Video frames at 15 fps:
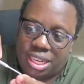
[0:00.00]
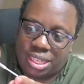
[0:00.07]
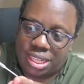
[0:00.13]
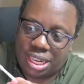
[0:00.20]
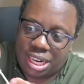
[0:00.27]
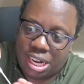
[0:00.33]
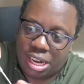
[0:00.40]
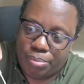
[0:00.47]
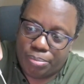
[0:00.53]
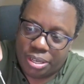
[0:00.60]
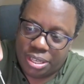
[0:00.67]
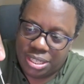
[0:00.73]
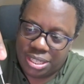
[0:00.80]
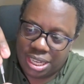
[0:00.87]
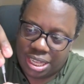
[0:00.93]
come
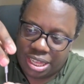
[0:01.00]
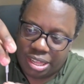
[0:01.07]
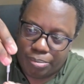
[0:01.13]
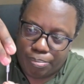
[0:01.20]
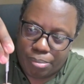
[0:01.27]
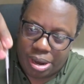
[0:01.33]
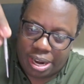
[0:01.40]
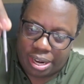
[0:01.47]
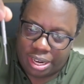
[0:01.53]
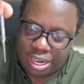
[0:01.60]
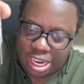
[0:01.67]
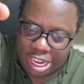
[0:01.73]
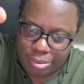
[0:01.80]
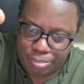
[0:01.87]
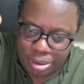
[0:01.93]
inside the
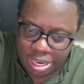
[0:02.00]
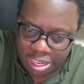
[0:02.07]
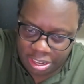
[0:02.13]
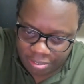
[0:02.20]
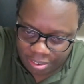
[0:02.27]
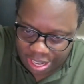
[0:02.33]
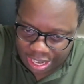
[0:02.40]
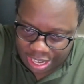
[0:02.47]
barrel, I believe, are a